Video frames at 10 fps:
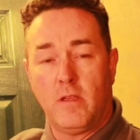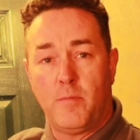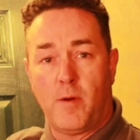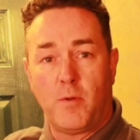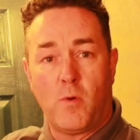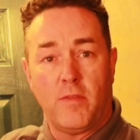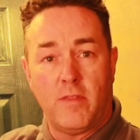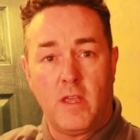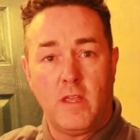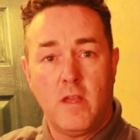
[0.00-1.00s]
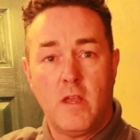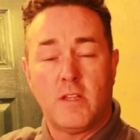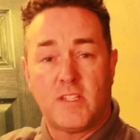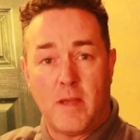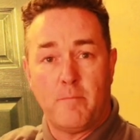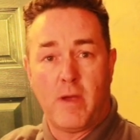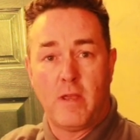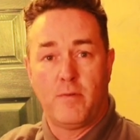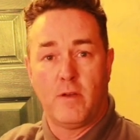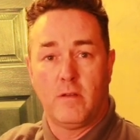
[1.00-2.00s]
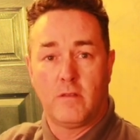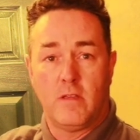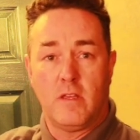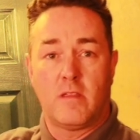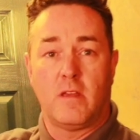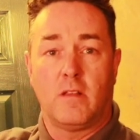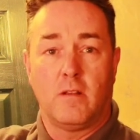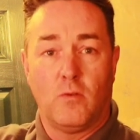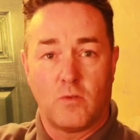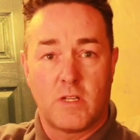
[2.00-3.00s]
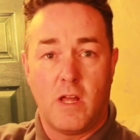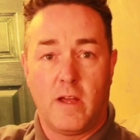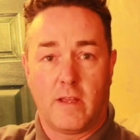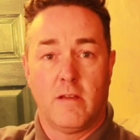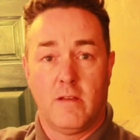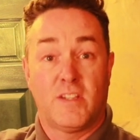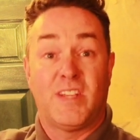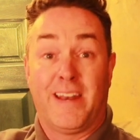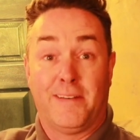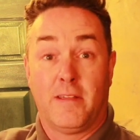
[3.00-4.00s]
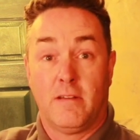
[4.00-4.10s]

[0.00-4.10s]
You probably want the sandpaper that you think looks like sand.